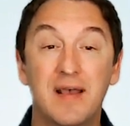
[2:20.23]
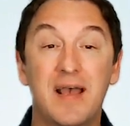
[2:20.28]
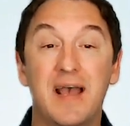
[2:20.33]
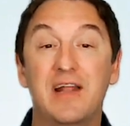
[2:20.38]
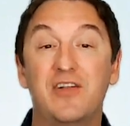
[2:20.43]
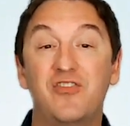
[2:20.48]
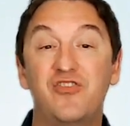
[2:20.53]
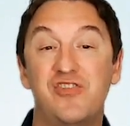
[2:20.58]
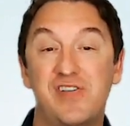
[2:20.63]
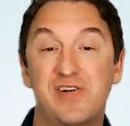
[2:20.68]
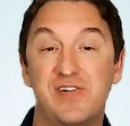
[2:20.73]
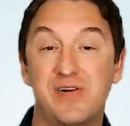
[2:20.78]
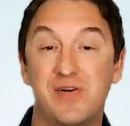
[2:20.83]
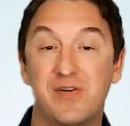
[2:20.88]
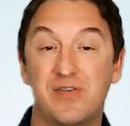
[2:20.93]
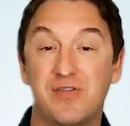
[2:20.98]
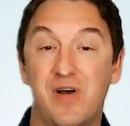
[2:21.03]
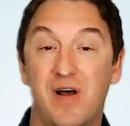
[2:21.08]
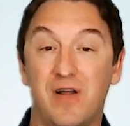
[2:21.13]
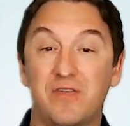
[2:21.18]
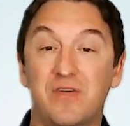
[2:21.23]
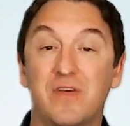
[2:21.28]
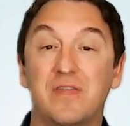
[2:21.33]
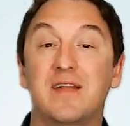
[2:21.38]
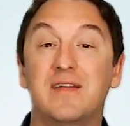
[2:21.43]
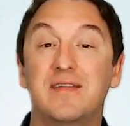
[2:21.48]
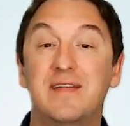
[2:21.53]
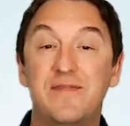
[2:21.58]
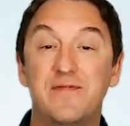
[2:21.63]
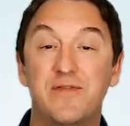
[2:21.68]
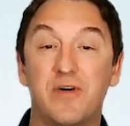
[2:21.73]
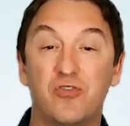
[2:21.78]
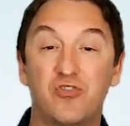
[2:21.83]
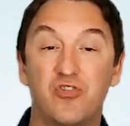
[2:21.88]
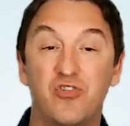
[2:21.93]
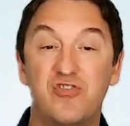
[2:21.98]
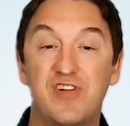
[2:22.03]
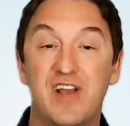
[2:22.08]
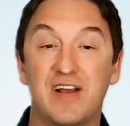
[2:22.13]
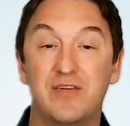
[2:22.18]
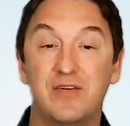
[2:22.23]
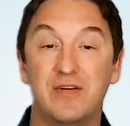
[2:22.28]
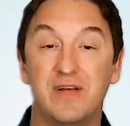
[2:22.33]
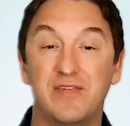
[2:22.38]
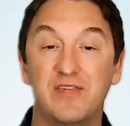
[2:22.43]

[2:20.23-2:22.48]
and share your thoughts on the default trajectory